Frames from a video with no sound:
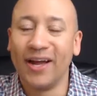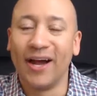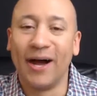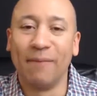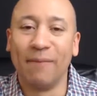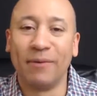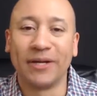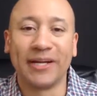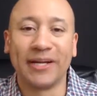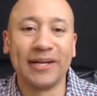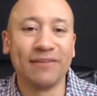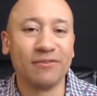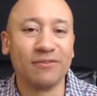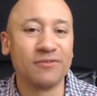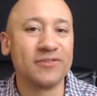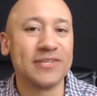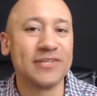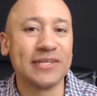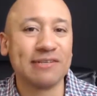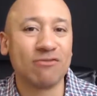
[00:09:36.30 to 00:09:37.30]
But again, if
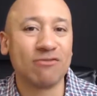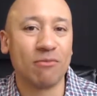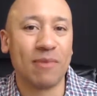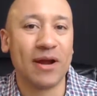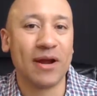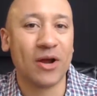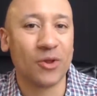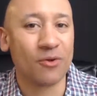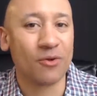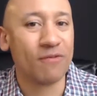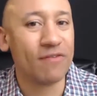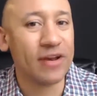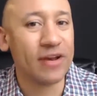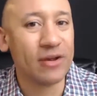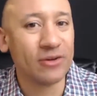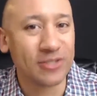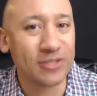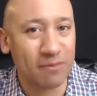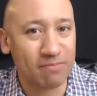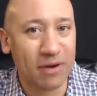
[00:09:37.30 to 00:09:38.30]
you've seen some of my other
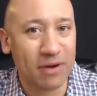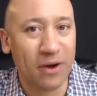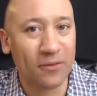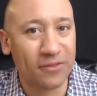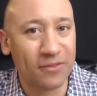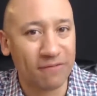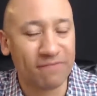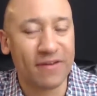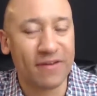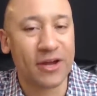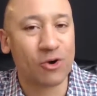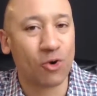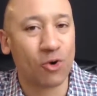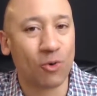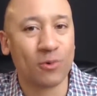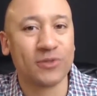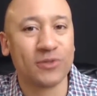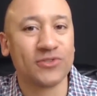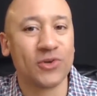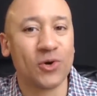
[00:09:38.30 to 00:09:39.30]
videos about the Federal
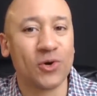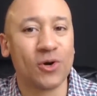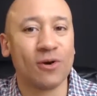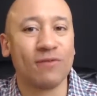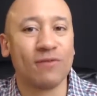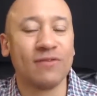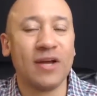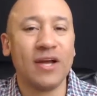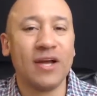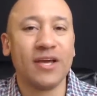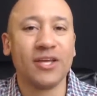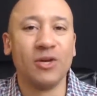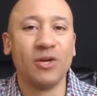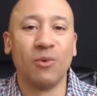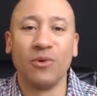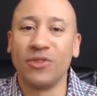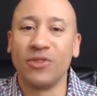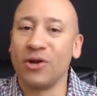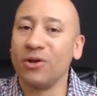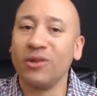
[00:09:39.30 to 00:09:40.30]
Reserve, you know,
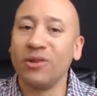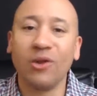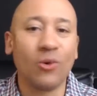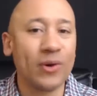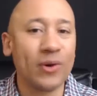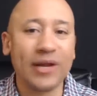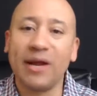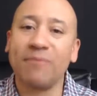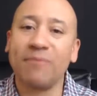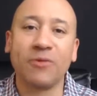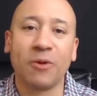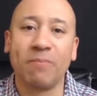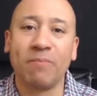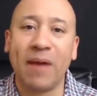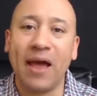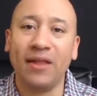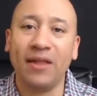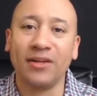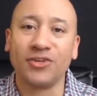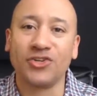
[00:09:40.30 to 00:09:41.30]
when they're loading up their
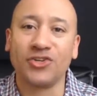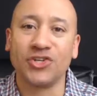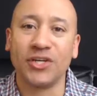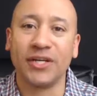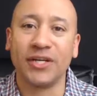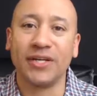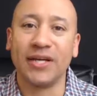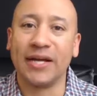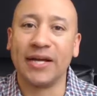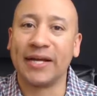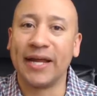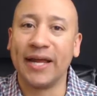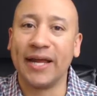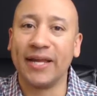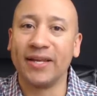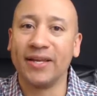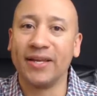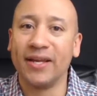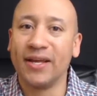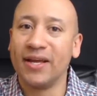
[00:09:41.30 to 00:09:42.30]
balance sheet,
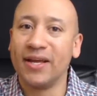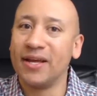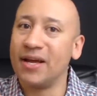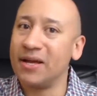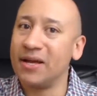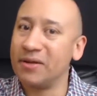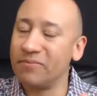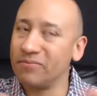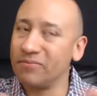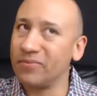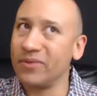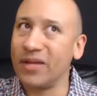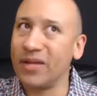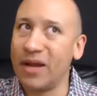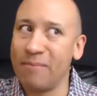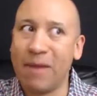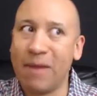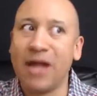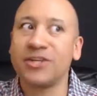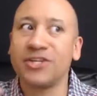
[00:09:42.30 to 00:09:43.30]
again,
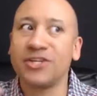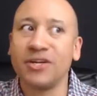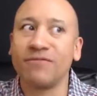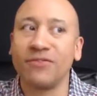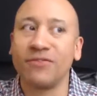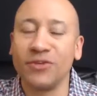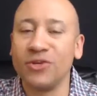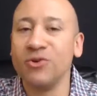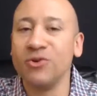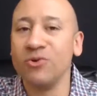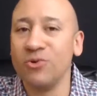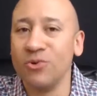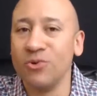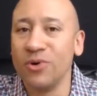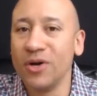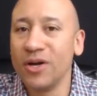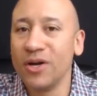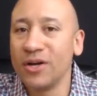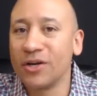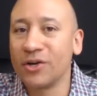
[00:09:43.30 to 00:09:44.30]
imagine if
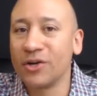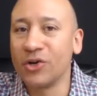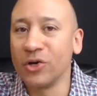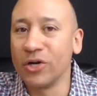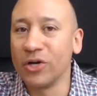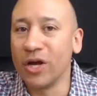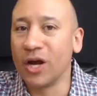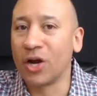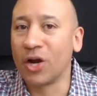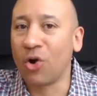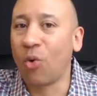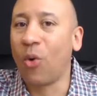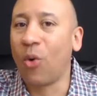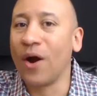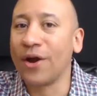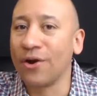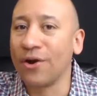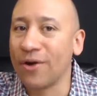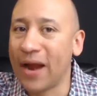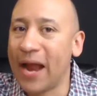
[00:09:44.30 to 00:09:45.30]
you could
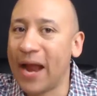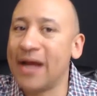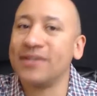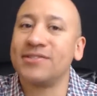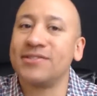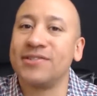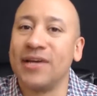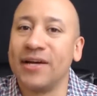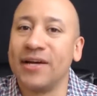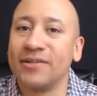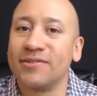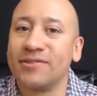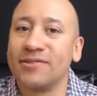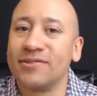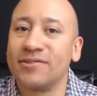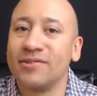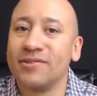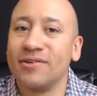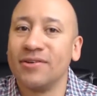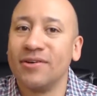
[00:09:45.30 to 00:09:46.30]
acquire
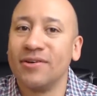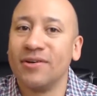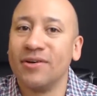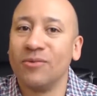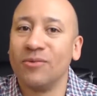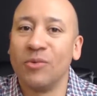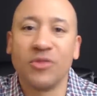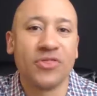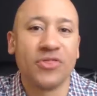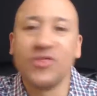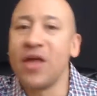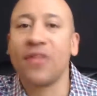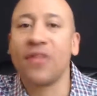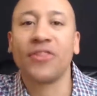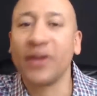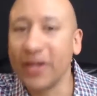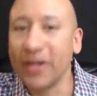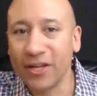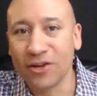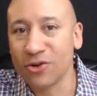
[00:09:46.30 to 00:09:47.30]
assets with
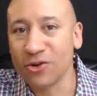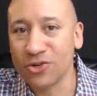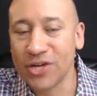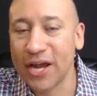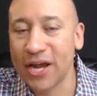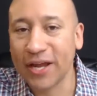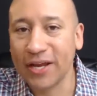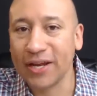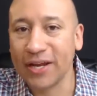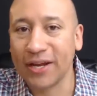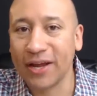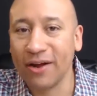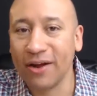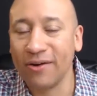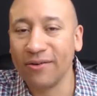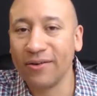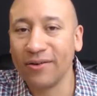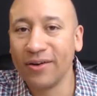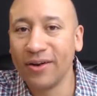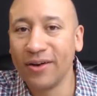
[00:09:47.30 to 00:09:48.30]
nothing in your checking account,